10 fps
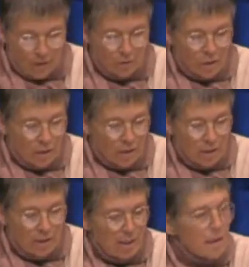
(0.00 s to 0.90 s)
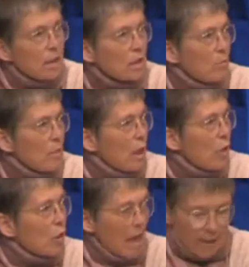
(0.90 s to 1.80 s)
illness and disease to be
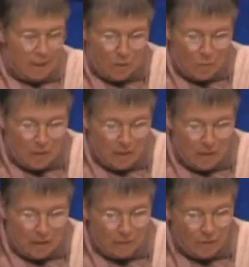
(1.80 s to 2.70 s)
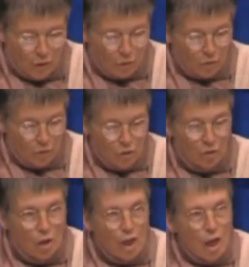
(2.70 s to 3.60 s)
located within individuals,